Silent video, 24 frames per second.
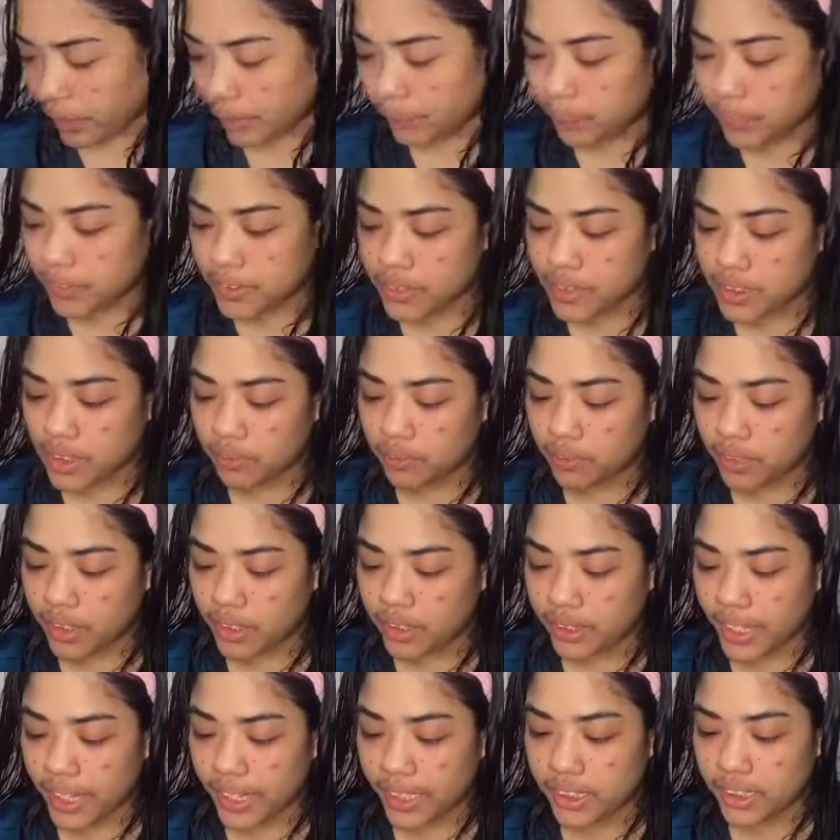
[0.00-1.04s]
Tapos sa
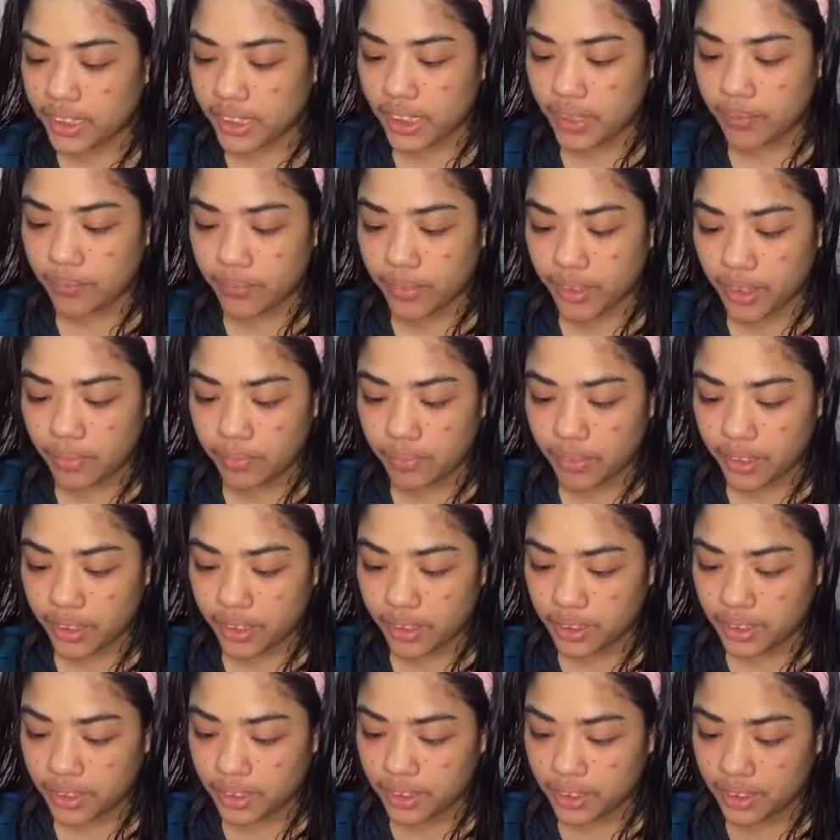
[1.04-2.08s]
may night cream
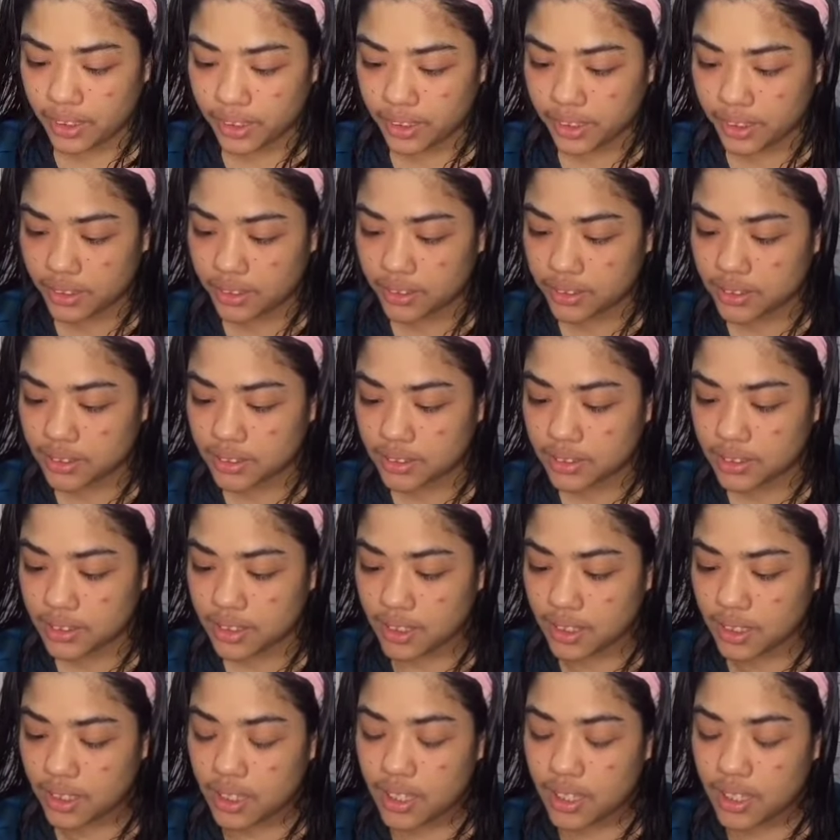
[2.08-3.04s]
naman is